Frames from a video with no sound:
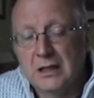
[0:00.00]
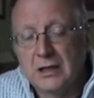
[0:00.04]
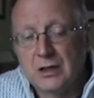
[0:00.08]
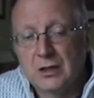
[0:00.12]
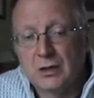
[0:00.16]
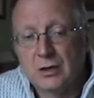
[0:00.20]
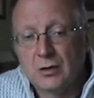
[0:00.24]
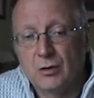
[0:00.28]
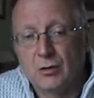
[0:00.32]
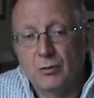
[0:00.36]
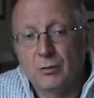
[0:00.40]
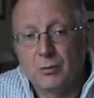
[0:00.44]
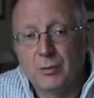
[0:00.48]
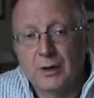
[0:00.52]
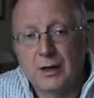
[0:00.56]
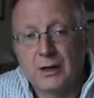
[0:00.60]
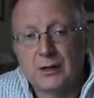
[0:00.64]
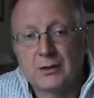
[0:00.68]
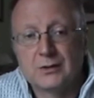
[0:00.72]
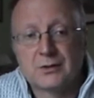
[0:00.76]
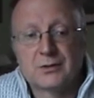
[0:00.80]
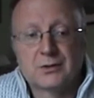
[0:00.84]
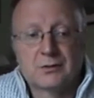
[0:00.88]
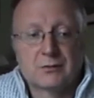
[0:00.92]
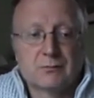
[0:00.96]

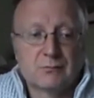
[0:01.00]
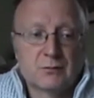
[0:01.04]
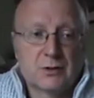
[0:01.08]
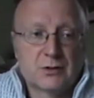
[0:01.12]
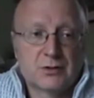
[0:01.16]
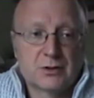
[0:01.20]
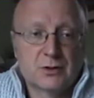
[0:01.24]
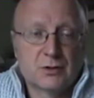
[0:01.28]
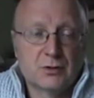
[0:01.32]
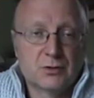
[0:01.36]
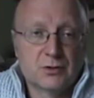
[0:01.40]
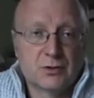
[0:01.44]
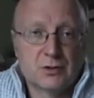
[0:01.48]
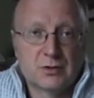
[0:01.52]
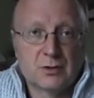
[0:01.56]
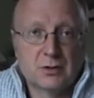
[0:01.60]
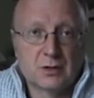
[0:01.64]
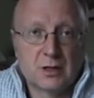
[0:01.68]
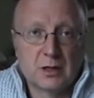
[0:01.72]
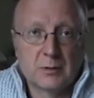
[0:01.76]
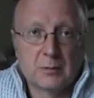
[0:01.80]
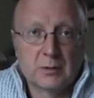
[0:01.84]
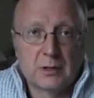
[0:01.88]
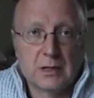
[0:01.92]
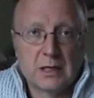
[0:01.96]
combat resolution
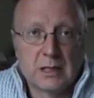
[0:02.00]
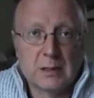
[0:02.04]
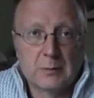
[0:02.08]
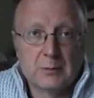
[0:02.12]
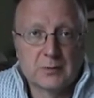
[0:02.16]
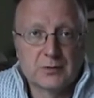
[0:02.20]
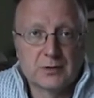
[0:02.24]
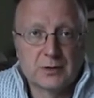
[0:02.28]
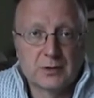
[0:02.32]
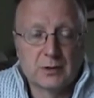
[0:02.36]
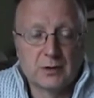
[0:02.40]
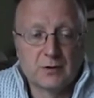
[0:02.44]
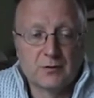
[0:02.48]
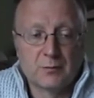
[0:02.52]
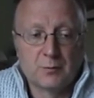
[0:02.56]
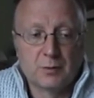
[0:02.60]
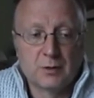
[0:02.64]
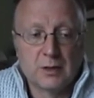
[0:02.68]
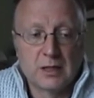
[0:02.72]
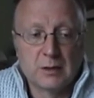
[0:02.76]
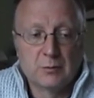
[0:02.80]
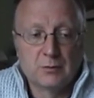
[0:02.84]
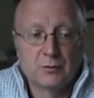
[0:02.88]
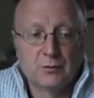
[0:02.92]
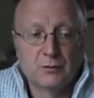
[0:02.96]
type games that I've
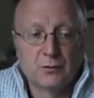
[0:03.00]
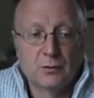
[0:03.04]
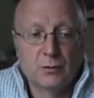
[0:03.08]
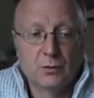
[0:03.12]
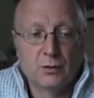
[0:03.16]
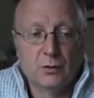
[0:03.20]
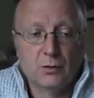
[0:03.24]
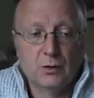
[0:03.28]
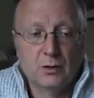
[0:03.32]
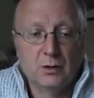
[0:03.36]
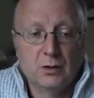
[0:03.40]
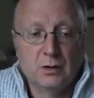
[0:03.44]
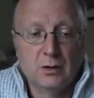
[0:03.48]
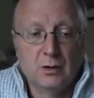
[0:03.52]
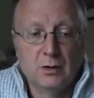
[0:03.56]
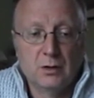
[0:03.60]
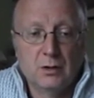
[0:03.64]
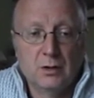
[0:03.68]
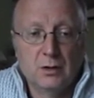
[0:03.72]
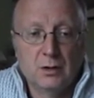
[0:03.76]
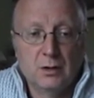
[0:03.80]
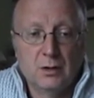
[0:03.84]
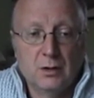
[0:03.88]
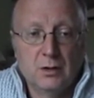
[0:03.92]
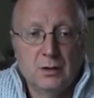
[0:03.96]
played before.
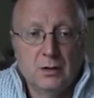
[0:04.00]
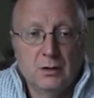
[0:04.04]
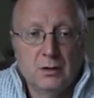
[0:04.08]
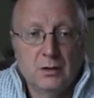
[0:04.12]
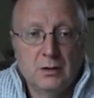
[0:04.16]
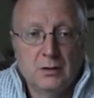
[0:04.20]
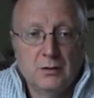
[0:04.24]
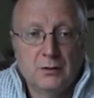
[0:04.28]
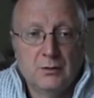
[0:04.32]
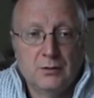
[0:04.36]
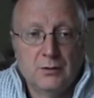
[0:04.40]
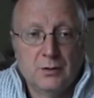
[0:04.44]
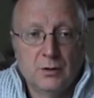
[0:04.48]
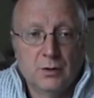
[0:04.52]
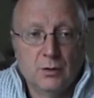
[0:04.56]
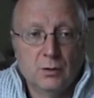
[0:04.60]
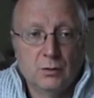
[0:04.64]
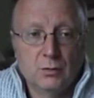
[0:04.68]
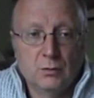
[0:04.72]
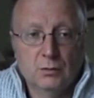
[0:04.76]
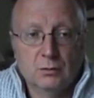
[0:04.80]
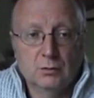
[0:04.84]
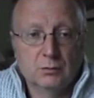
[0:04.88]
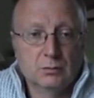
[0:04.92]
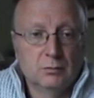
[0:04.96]
The
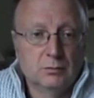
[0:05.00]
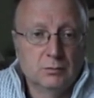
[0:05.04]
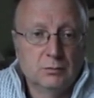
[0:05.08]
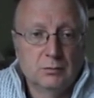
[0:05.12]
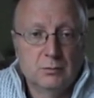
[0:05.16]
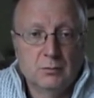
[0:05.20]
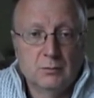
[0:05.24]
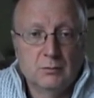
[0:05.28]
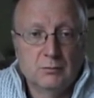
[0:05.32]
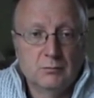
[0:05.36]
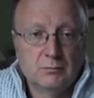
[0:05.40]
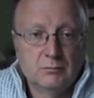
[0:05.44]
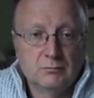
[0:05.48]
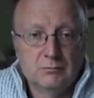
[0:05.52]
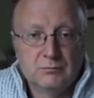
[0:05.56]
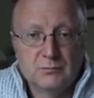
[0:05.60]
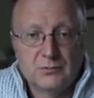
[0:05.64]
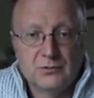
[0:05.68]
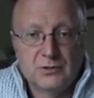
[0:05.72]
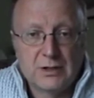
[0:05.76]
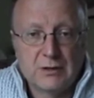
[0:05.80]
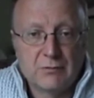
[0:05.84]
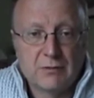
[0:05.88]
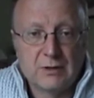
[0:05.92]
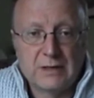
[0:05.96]
whole
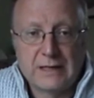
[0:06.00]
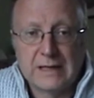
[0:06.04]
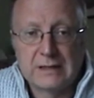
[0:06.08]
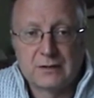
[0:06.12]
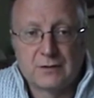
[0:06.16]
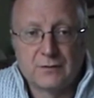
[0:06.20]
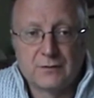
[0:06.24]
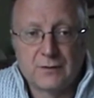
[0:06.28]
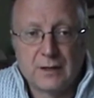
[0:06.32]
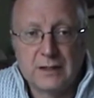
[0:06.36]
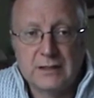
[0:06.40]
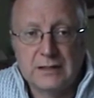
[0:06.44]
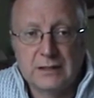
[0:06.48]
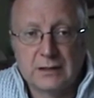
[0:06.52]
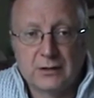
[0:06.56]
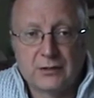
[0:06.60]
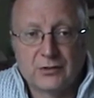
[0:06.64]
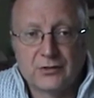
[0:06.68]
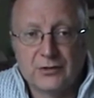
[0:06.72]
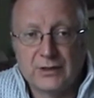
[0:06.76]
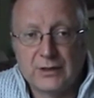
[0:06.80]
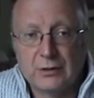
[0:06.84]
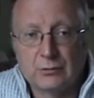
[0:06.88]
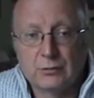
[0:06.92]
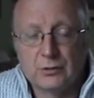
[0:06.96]
generally activating a
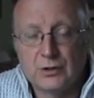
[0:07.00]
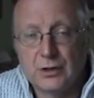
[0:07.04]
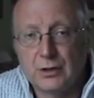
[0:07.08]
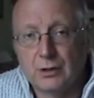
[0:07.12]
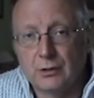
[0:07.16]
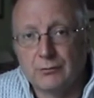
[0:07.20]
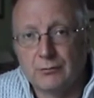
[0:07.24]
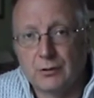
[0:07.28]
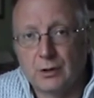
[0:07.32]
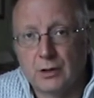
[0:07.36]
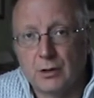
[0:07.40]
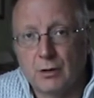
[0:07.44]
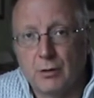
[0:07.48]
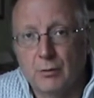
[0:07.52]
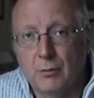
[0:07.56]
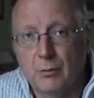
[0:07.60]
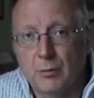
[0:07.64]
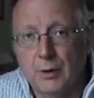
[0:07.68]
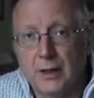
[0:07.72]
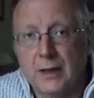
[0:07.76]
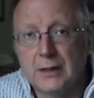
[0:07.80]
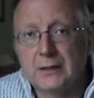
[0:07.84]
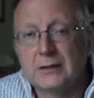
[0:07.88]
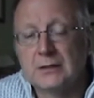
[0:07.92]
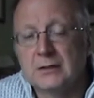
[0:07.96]
single unit for
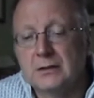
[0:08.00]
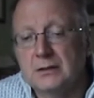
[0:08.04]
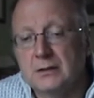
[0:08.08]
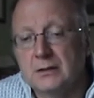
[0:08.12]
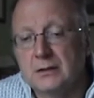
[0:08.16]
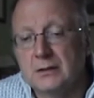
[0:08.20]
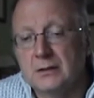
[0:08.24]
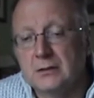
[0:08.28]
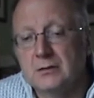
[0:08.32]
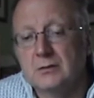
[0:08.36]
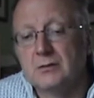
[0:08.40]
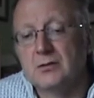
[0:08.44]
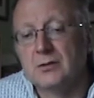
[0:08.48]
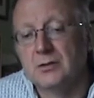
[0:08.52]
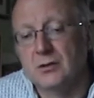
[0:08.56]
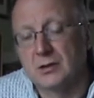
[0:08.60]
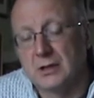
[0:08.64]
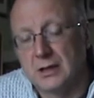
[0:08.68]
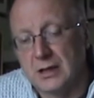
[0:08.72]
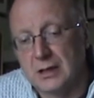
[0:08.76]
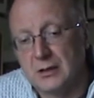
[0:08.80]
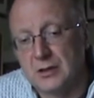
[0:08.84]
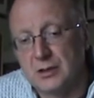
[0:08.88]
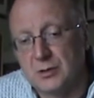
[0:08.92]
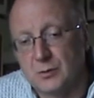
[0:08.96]
combat. You
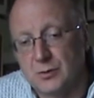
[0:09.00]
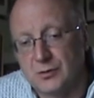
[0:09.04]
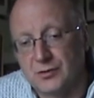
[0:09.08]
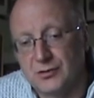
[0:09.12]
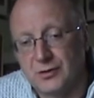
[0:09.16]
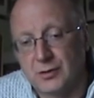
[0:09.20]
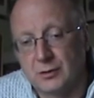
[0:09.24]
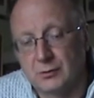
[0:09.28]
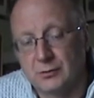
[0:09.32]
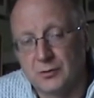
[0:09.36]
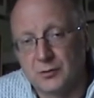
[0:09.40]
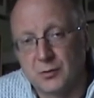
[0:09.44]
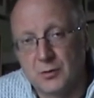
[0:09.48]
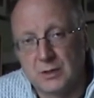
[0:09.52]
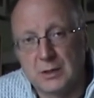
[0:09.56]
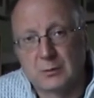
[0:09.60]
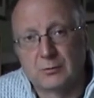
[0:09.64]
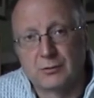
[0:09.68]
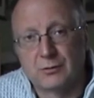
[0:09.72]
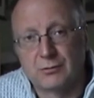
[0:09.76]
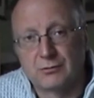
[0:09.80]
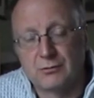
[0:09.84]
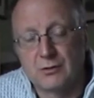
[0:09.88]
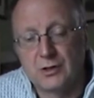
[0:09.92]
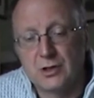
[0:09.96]
can do assaults with up to
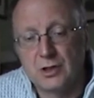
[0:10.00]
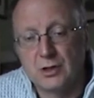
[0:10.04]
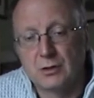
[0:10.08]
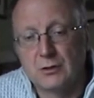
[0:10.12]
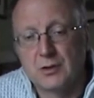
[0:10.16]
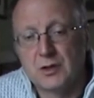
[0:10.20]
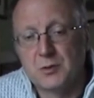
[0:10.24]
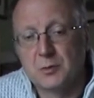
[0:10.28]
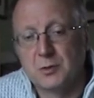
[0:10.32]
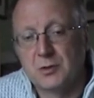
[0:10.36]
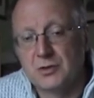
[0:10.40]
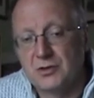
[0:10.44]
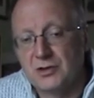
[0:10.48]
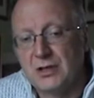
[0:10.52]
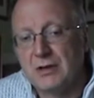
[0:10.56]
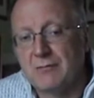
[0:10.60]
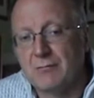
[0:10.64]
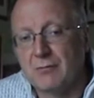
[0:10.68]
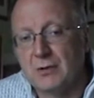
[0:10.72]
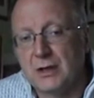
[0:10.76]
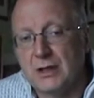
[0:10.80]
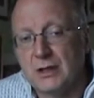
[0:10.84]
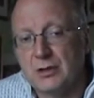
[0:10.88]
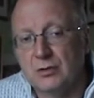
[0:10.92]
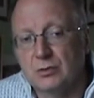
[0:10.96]
3 units, but
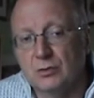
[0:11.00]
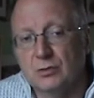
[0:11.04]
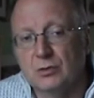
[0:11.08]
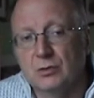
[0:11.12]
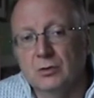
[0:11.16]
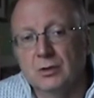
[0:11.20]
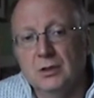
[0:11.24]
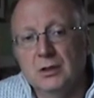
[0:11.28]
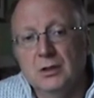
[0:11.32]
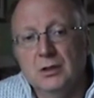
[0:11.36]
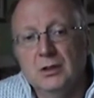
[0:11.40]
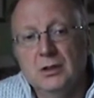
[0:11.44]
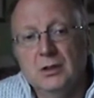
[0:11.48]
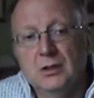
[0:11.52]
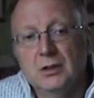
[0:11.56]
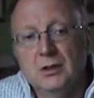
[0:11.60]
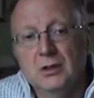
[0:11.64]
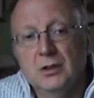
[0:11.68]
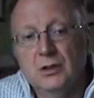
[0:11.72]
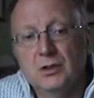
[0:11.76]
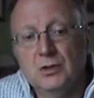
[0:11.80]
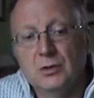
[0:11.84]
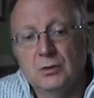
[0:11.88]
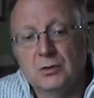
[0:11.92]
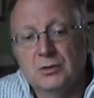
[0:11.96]
generally you're
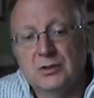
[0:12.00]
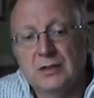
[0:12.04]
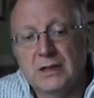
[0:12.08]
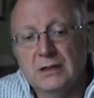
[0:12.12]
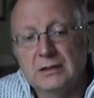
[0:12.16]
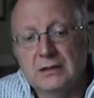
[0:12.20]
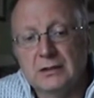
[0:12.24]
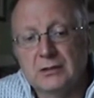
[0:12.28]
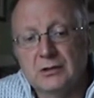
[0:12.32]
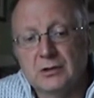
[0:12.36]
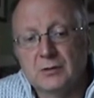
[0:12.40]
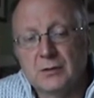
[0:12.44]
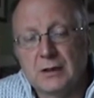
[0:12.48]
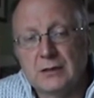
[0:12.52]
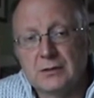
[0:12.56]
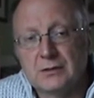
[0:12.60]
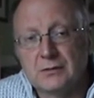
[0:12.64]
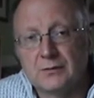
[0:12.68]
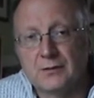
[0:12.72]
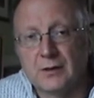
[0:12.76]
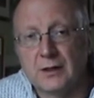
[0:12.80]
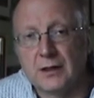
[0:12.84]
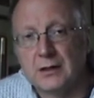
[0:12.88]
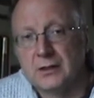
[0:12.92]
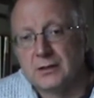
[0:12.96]
tending to
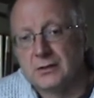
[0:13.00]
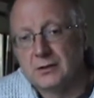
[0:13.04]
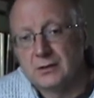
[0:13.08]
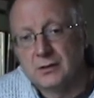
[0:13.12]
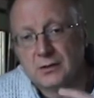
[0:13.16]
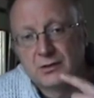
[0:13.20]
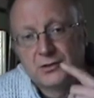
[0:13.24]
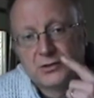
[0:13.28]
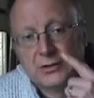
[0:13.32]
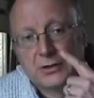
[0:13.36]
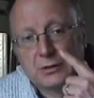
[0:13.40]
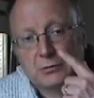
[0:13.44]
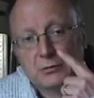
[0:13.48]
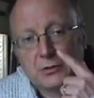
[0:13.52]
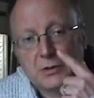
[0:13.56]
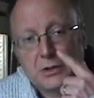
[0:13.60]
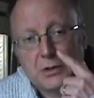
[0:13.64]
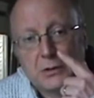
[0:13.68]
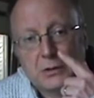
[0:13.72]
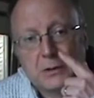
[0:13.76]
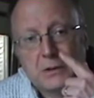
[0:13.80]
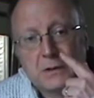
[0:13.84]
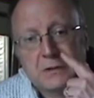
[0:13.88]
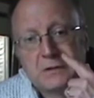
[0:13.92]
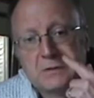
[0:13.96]
activate a single
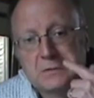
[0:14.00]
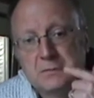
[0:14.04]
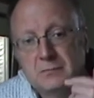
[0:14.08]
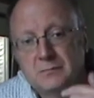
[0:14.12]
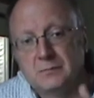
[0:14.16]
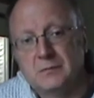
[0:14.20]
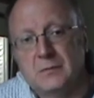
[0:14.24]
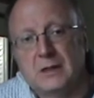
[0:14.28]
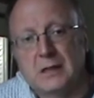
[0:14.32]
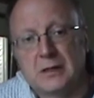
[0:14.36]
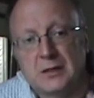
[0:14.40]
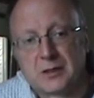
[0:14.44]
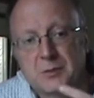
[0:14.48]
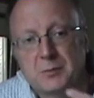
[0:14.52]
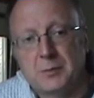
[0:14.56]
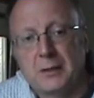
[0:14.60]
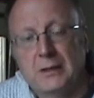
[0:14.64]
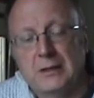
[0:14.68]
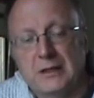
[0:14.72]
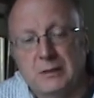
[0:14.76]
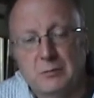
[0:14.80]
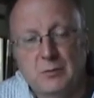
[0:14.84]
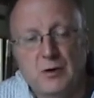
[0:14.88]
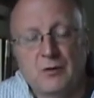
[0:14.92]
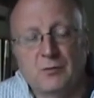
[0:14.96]
unit,
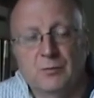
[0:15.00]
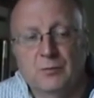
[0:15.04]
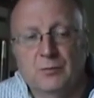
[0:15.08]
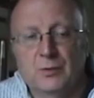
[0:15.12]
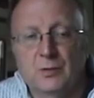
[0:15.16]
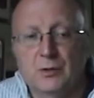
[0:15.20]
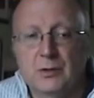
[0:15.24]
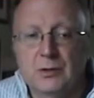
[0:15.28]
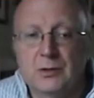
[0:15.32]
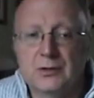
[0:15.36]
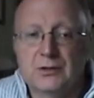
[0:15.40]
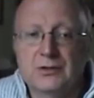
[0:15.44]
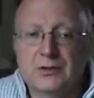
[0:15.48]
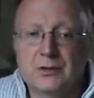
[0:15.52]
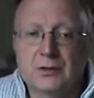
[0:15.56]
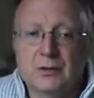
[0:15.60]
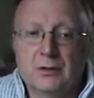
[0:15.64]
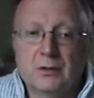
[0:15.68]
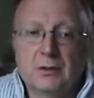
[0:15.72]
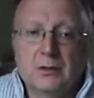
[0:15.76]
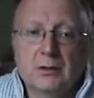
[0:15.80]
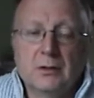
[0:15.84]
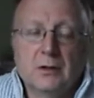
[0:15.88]
expending movement points to